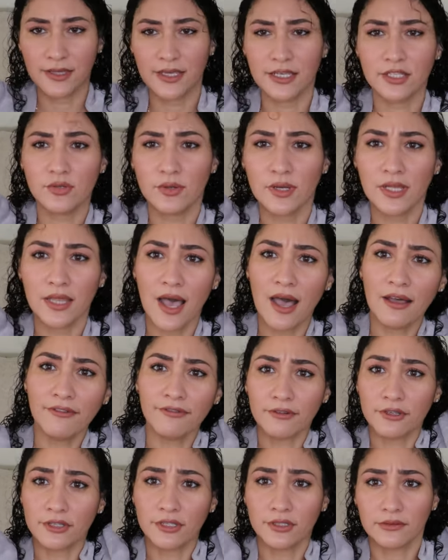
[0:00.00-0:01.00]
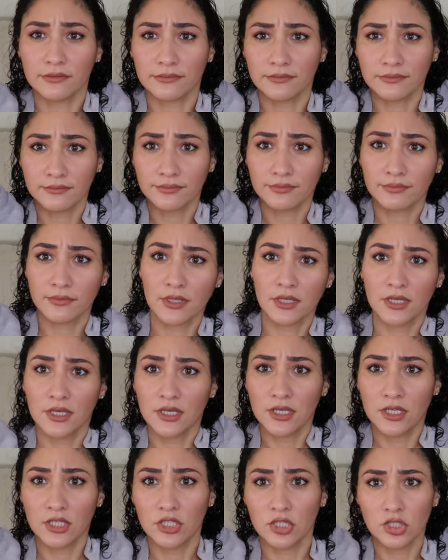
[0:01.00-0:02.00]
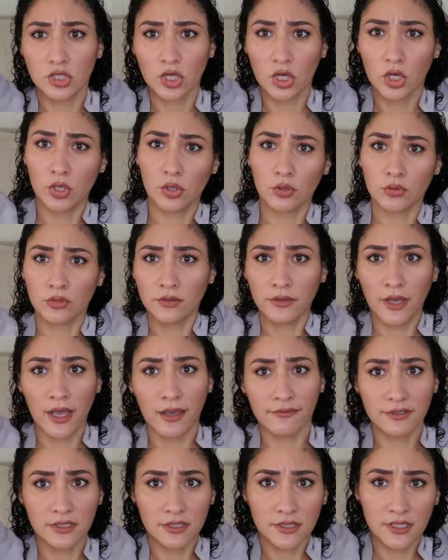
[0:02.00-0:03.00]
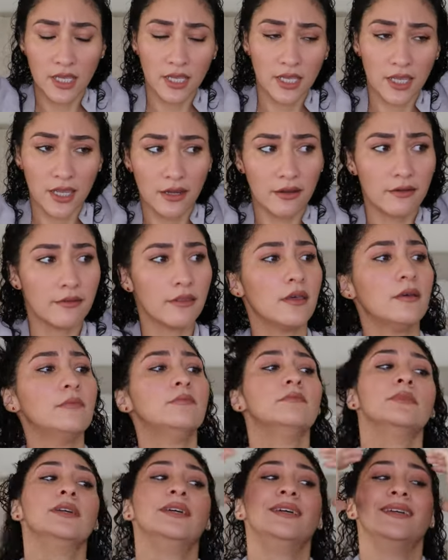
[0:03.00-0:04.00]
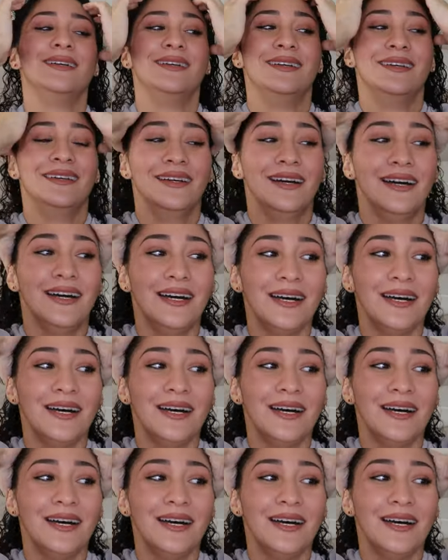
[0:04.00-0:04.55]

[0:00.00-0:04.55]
they do a lot for you so you have to take care of them